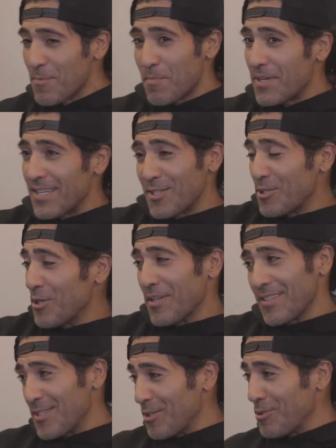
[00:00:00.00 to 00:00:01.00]
but it took
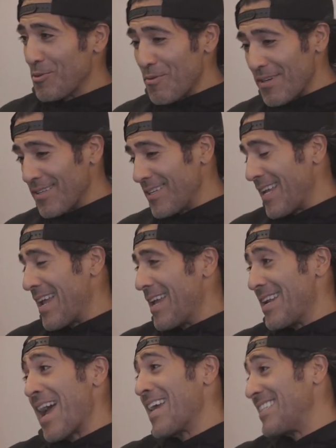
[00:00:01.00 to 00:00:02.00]
until
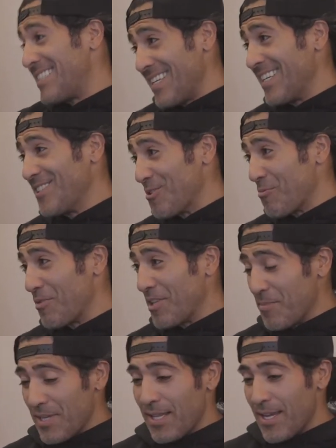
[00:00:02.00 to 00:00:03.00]
2019 to
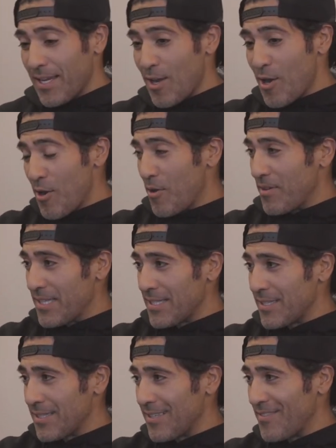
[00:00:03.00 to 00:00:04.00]
really be like, oh, this
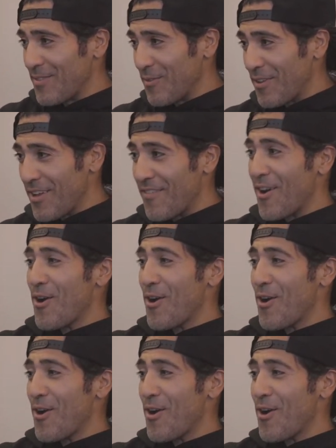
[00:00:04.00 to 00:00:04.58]
is live through love.